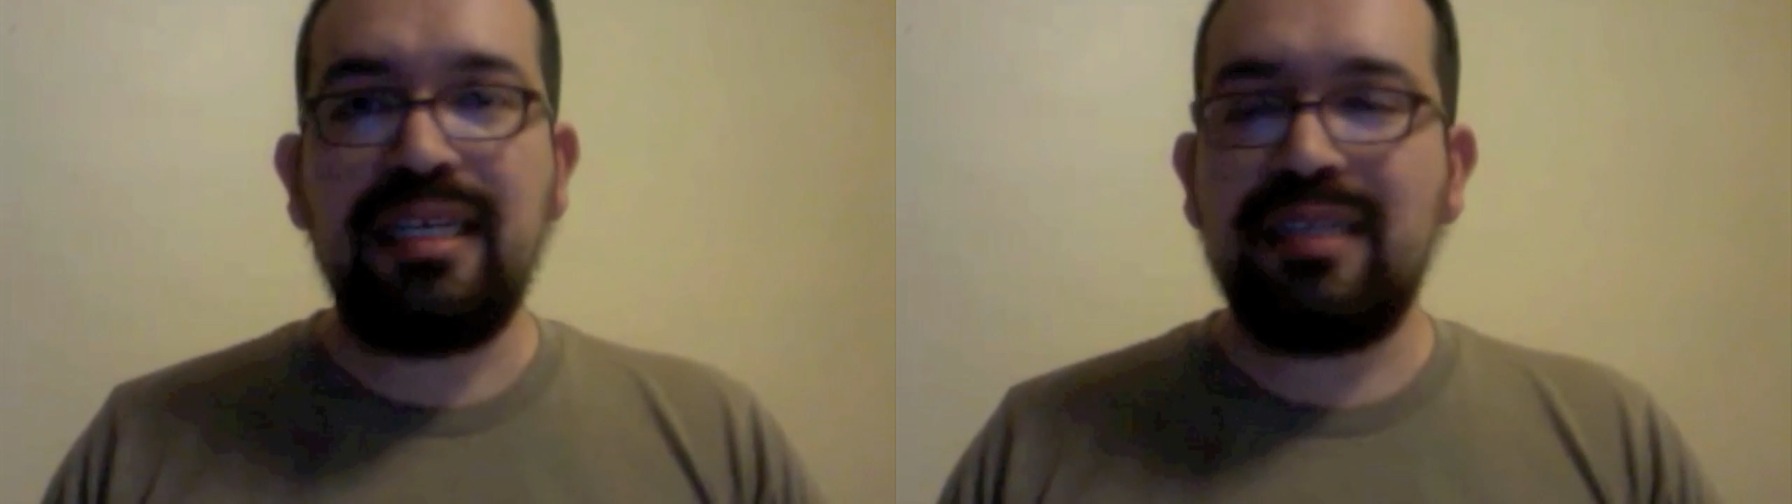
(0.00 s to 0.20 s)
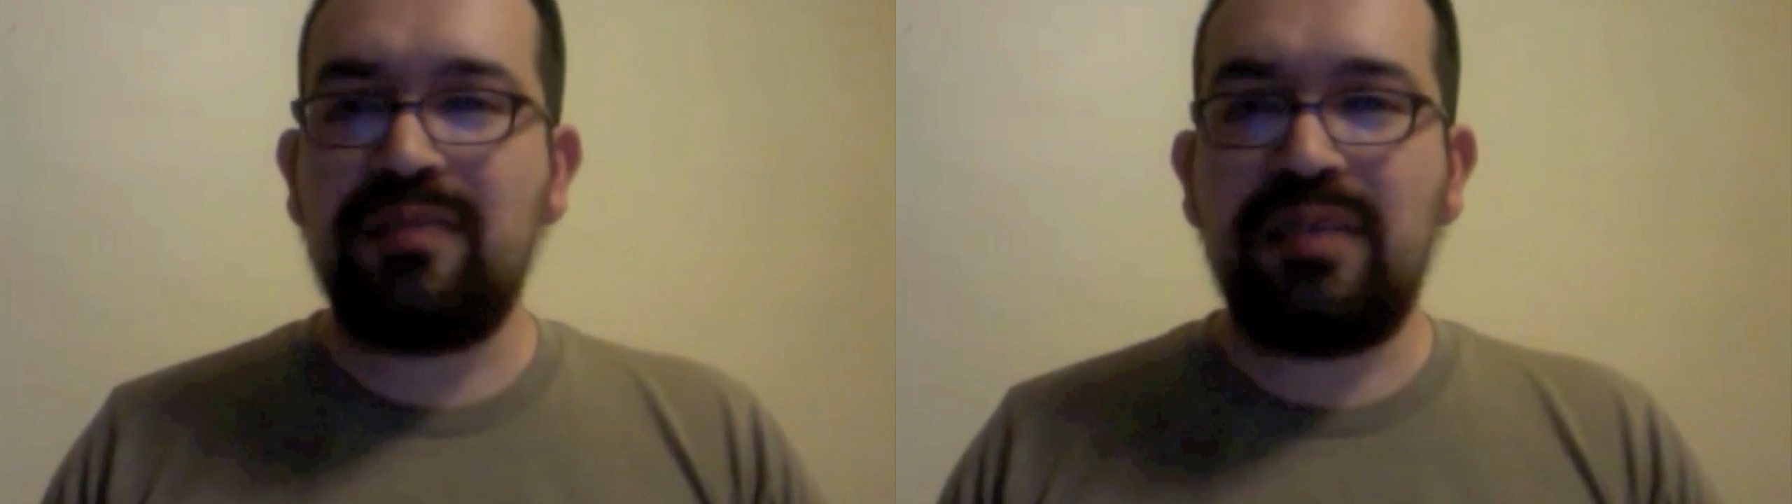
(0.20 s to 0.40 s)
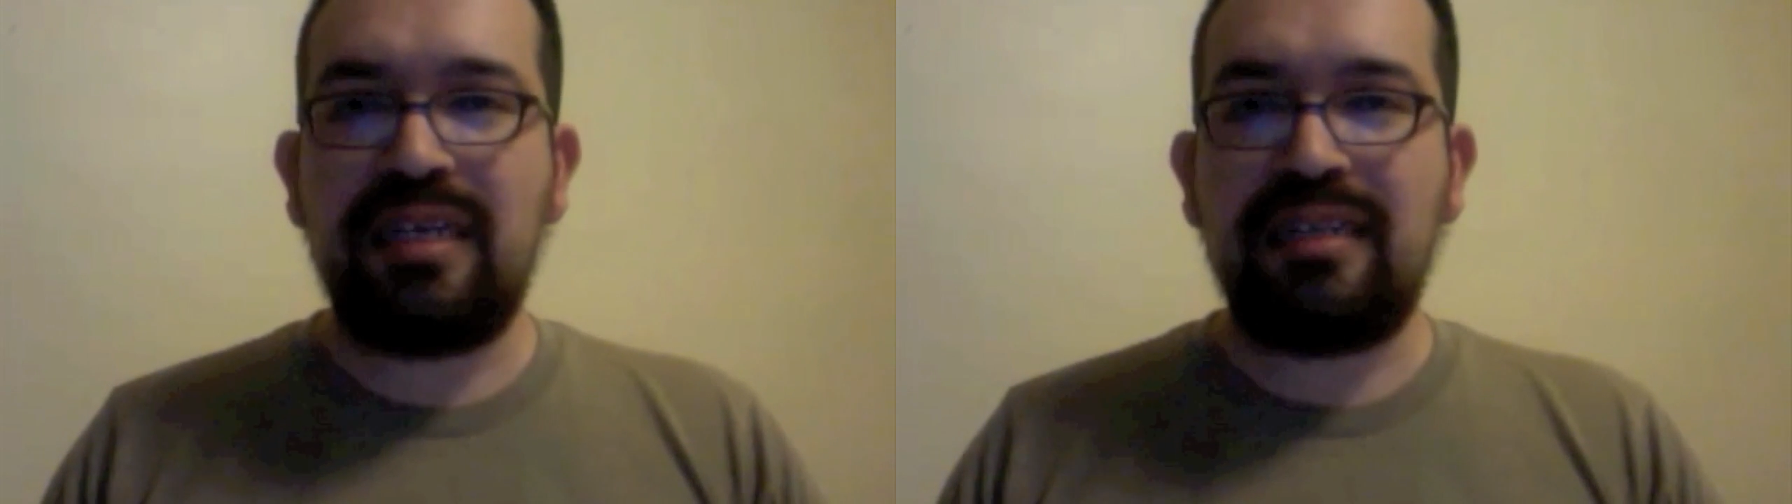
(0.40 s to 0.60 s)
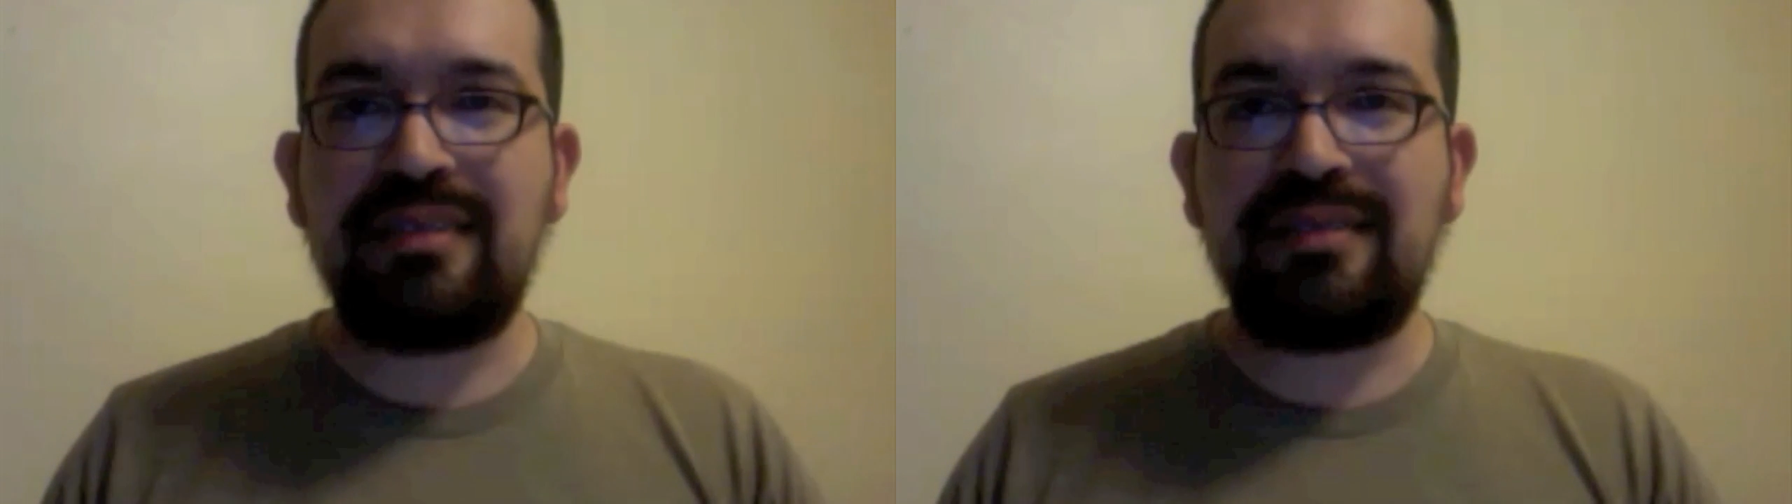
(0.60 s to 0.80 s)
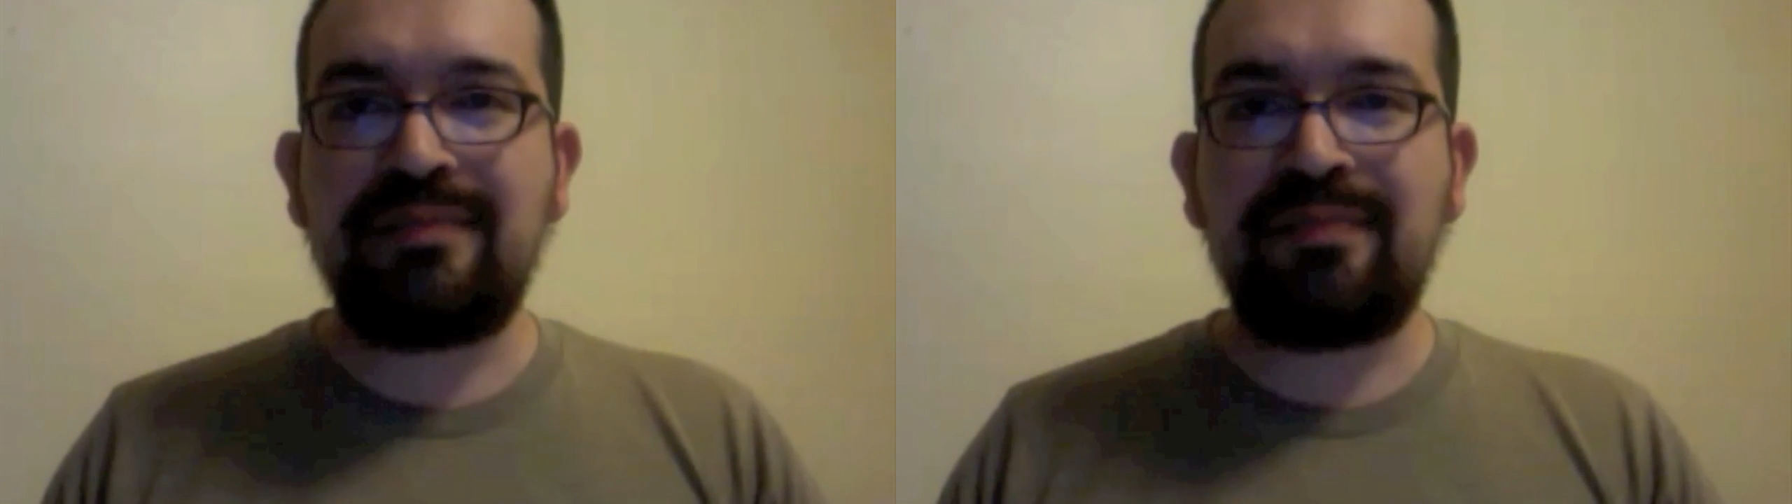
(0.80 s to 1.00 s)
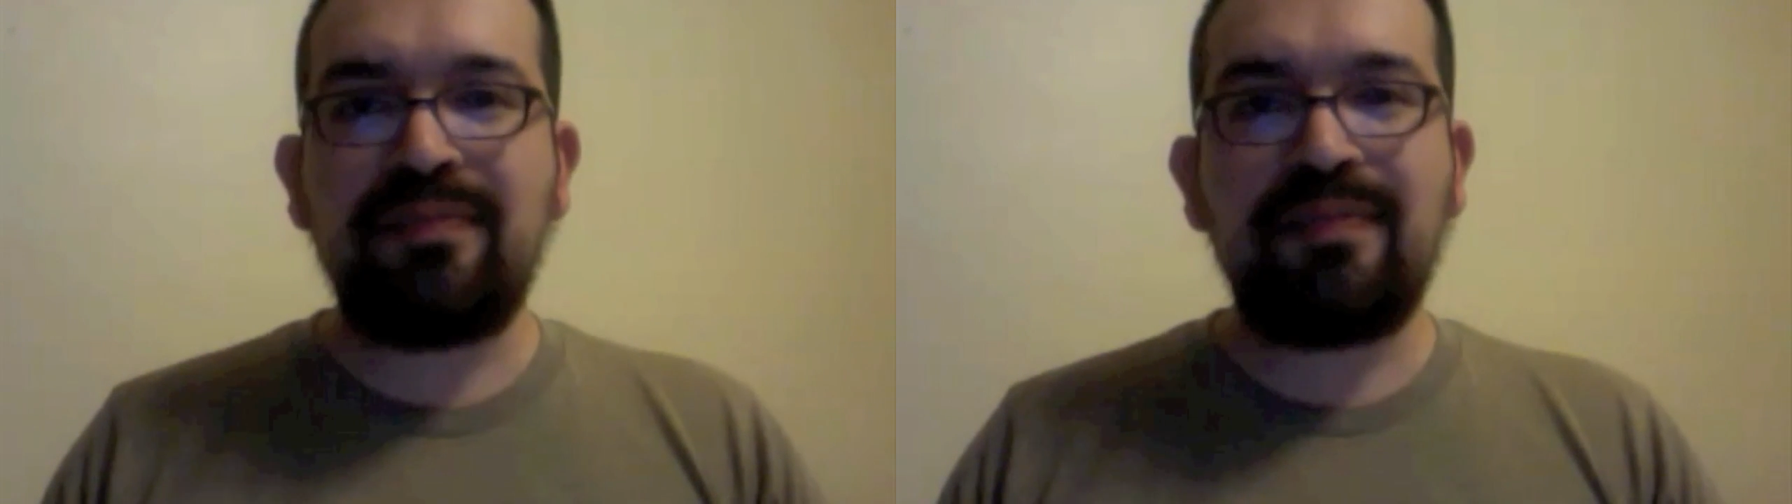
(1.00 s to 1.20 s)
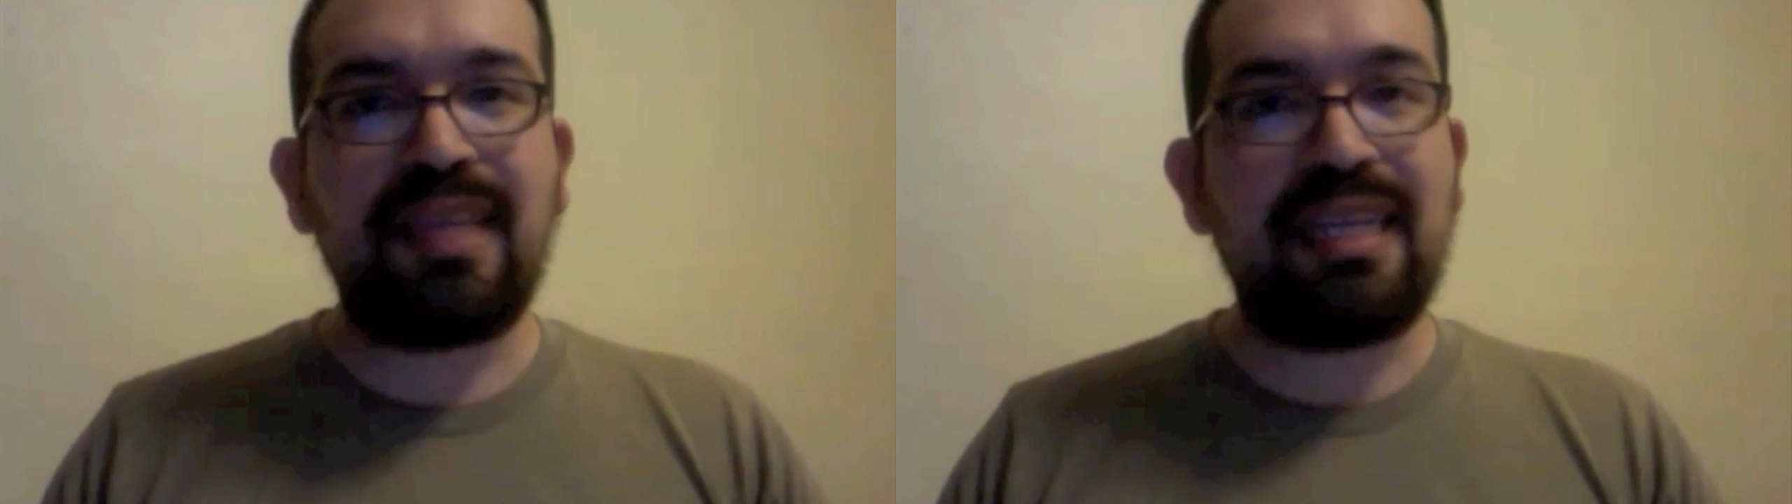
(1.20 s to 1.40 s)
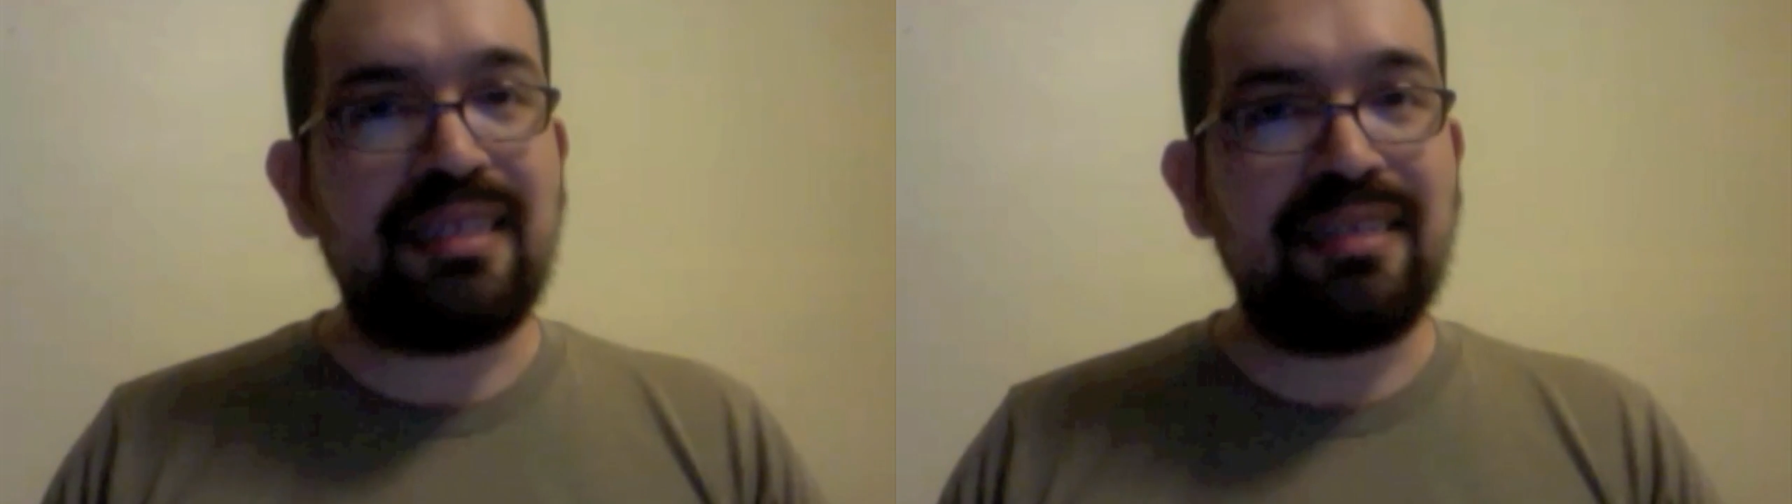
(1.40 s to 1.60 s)
And to be honest,
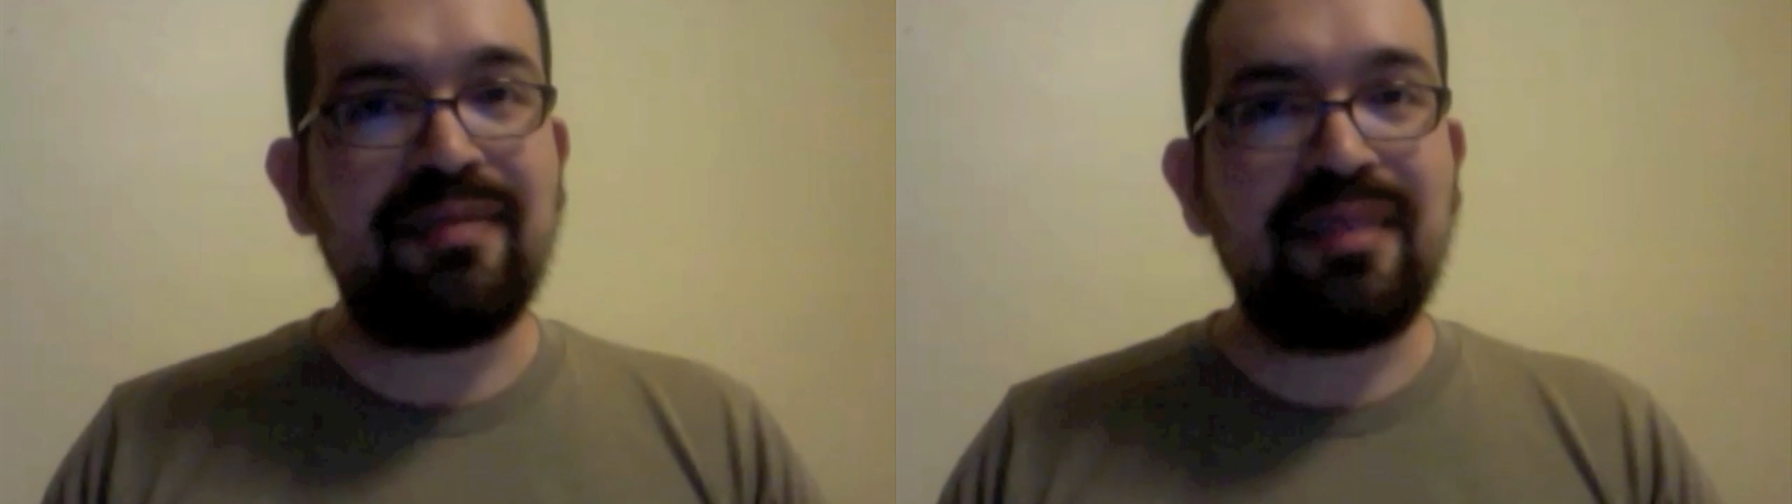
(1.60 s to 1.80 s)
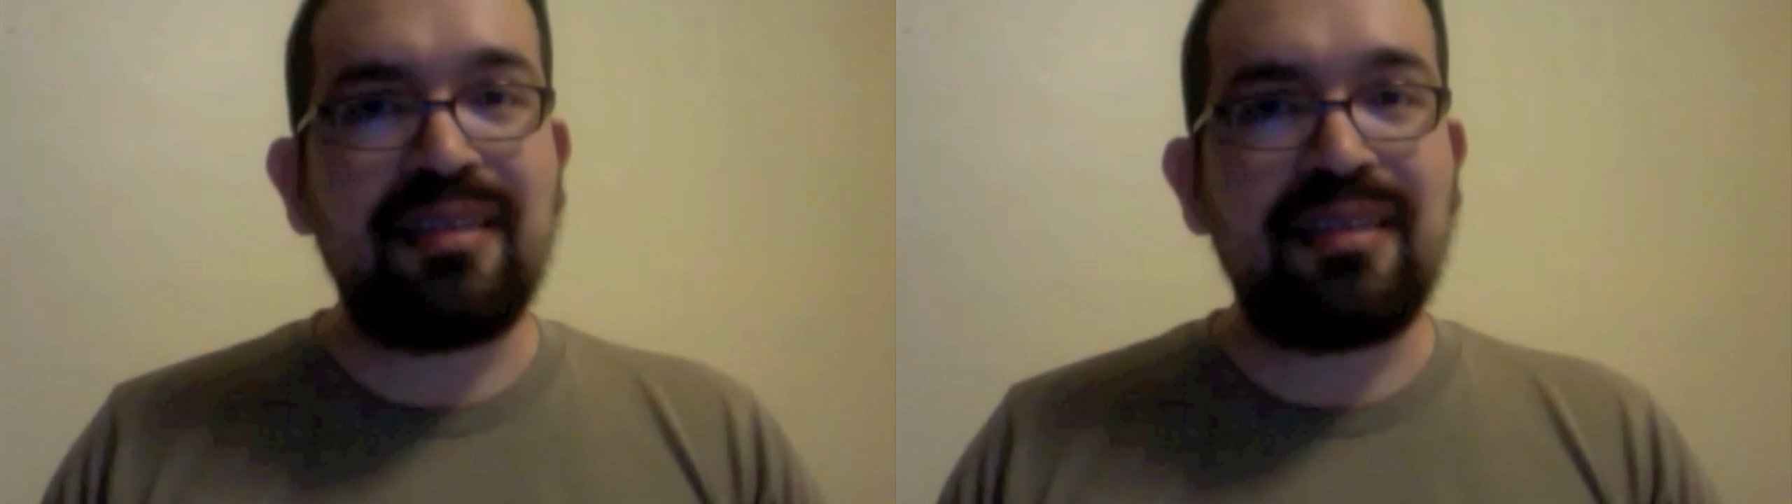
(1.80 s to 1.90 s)
I didn't